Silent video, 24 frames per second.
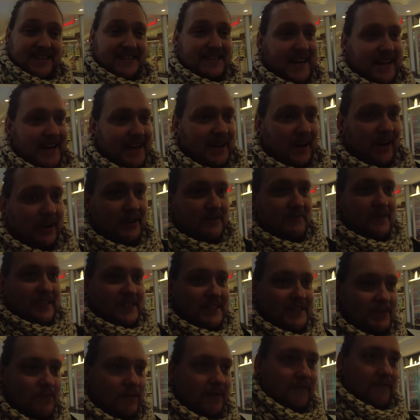to take home,
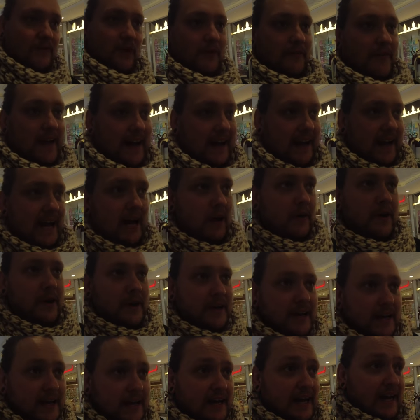and we've got that now.
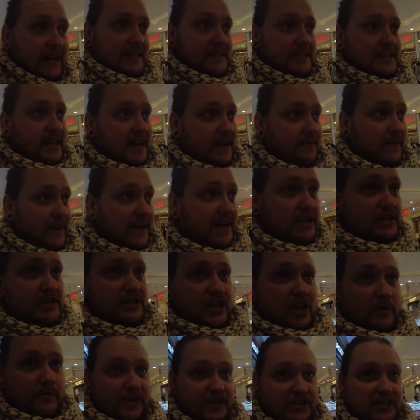And thank you
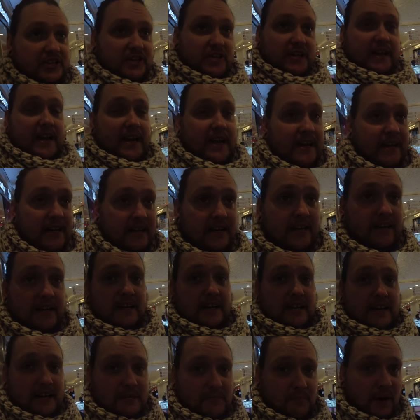so much to
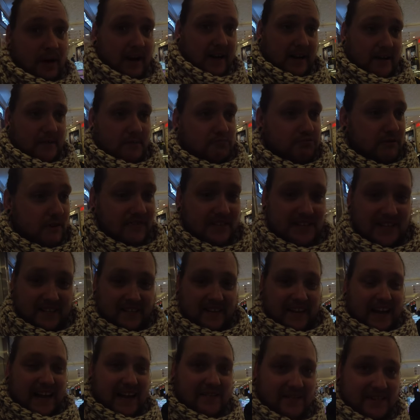my brothers at
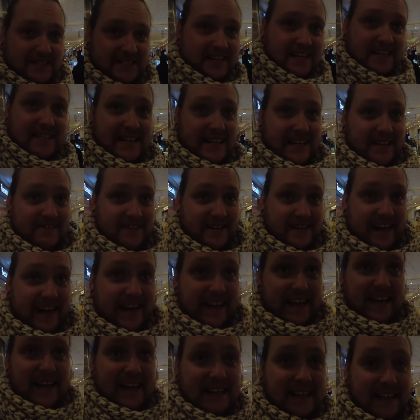the visitor centre
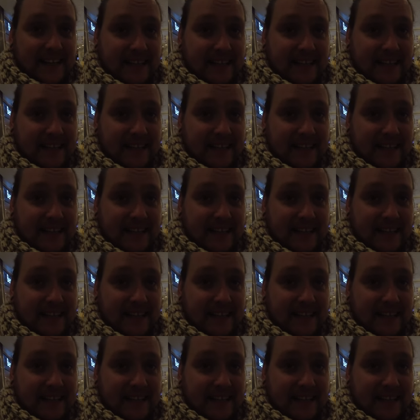again